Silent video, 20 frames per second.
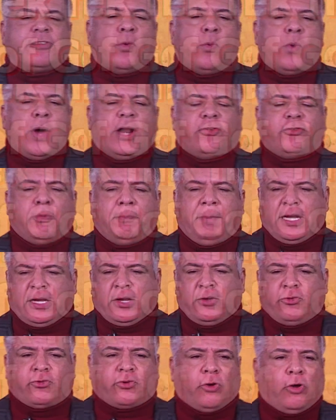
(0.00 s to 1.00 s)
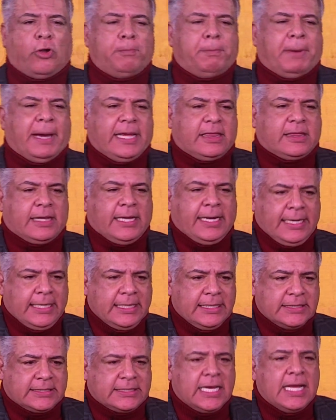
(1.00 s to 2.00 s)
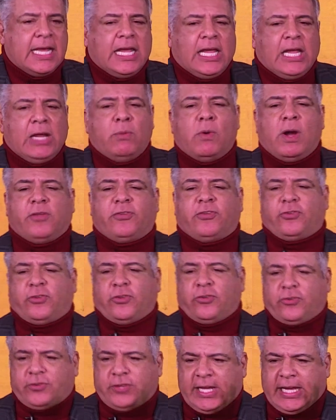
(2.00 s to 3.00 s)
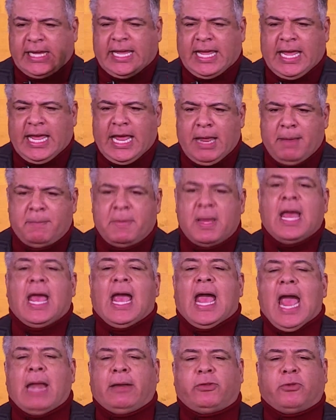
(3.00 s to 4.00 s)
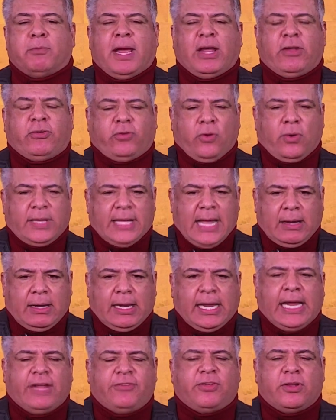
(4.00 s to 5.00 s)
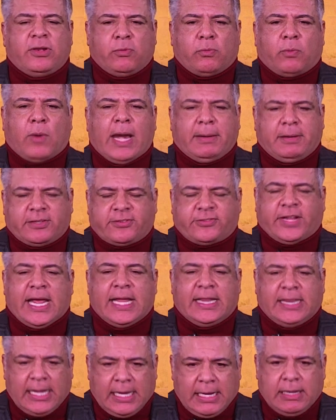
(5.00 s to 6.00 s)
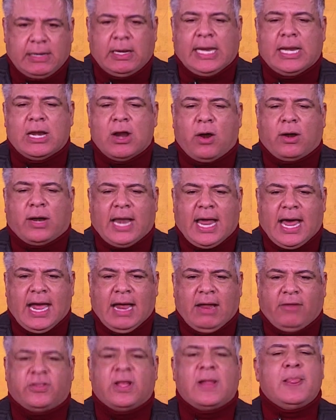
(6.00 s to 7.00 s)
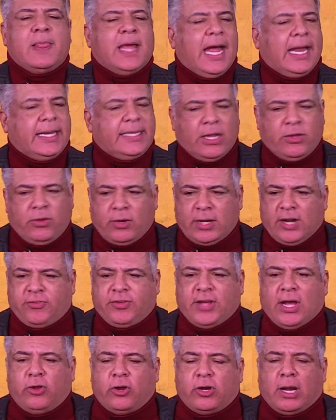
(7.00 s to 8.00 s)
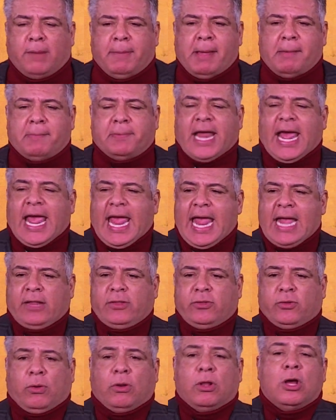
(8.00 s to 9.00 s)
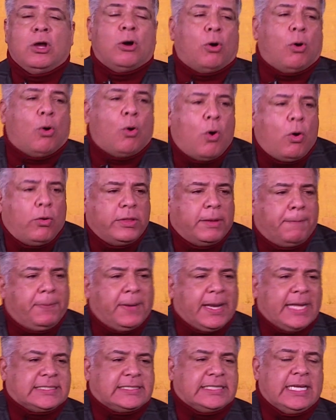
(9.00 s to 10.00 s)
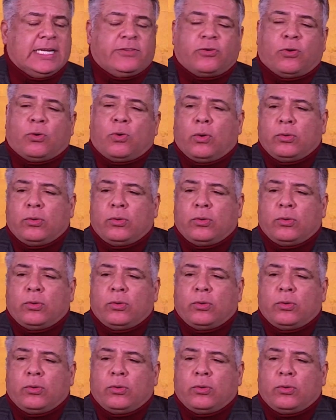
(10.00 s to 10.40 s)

want us to be controlled by things. He wants us to seek him and to make sure that he's in right standing in our lives, and then you're going to see how you're going to be able to handle all the blessings, all